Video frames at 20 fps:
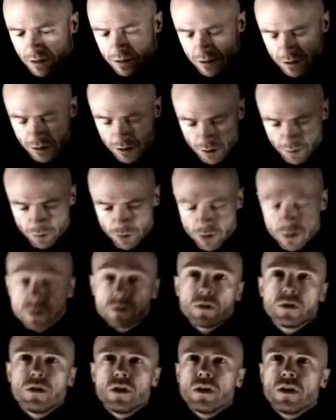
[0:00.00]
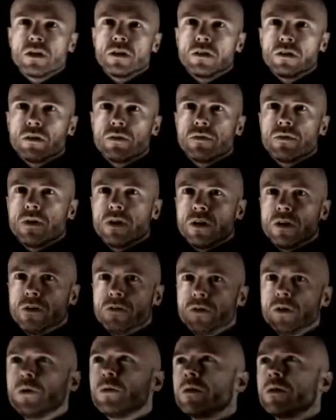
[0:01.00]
such an important thing for you to